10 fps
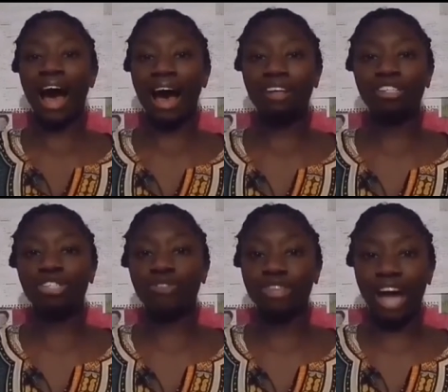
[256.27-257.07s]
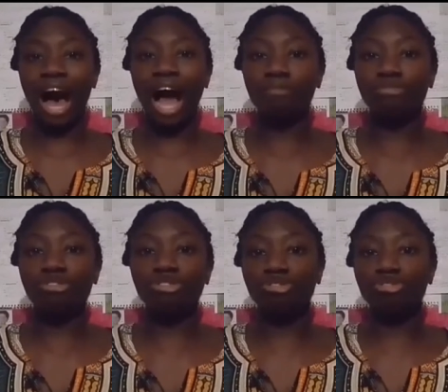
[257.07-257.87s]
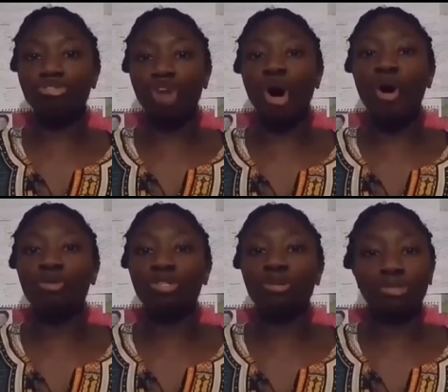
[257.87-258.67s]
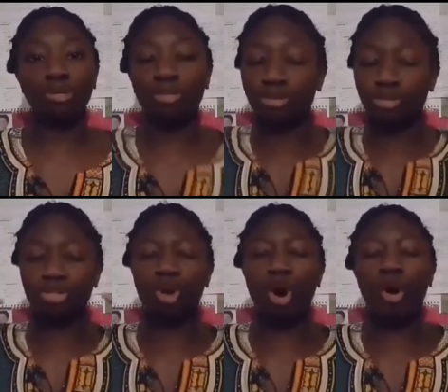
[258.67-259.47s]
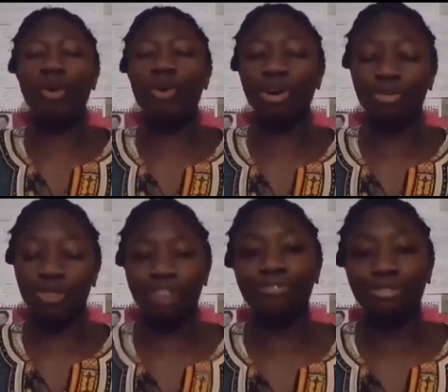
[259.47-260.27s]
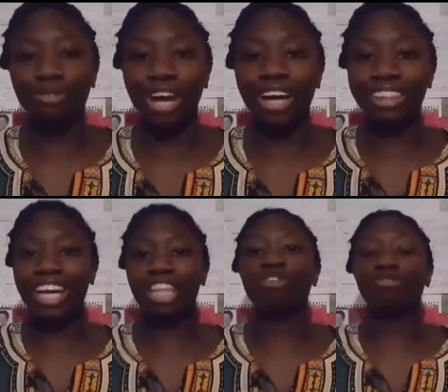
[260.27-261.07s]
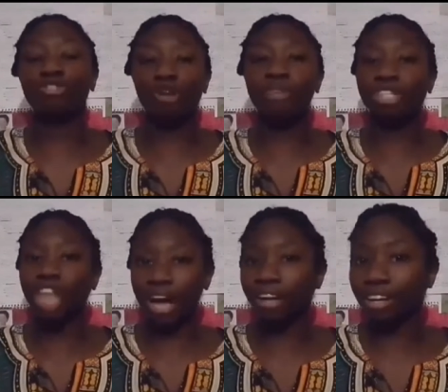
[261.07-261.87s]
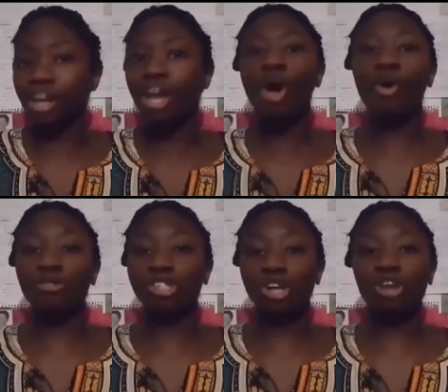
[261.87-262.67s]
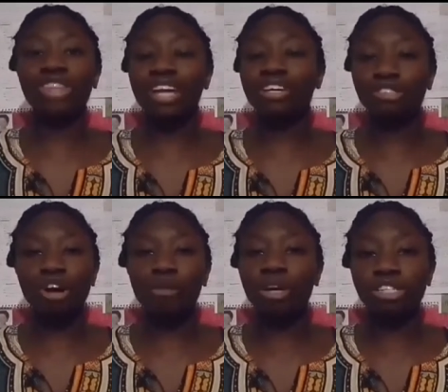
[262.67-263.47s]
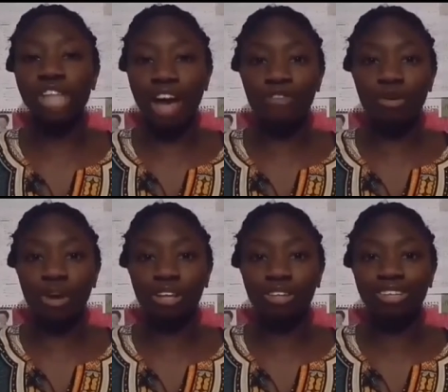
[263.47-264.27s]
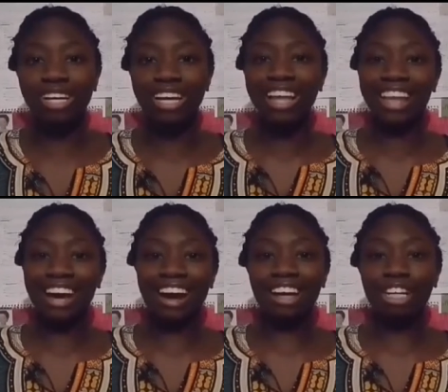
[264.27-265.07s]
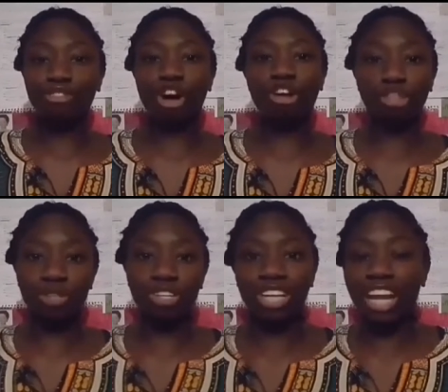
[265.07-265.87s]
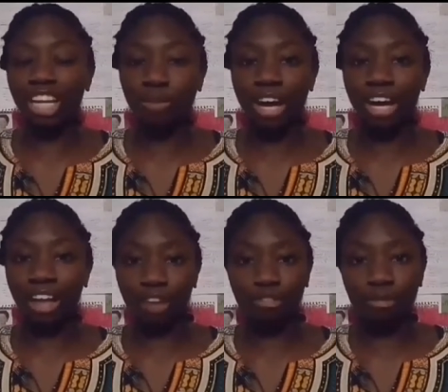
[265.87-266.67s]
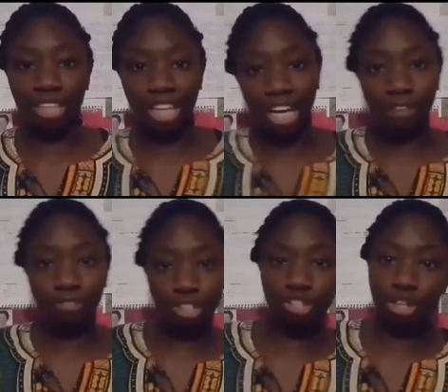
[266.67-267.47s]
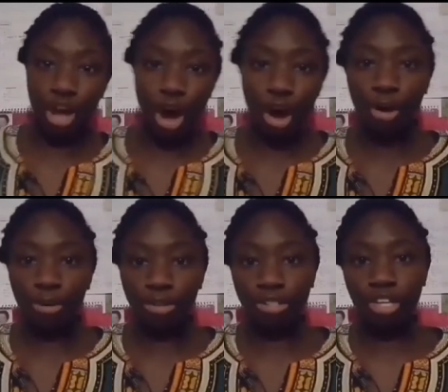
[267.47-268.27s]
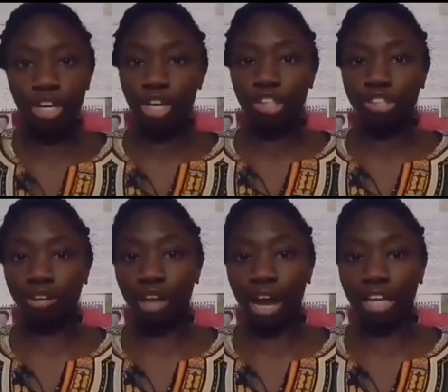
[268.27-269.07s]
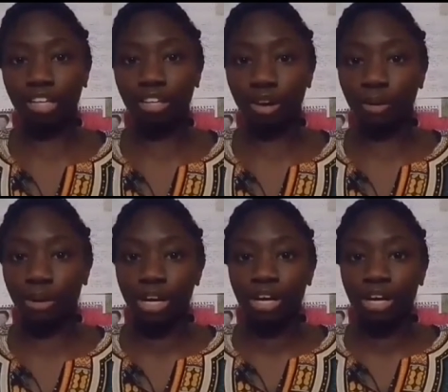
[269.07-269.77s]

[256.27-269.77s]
and just for that i am so so so so so grateful like thank you so much anna also thank you so much to everyone that kind of contribute in any way, like from gifts to notes to like, you know,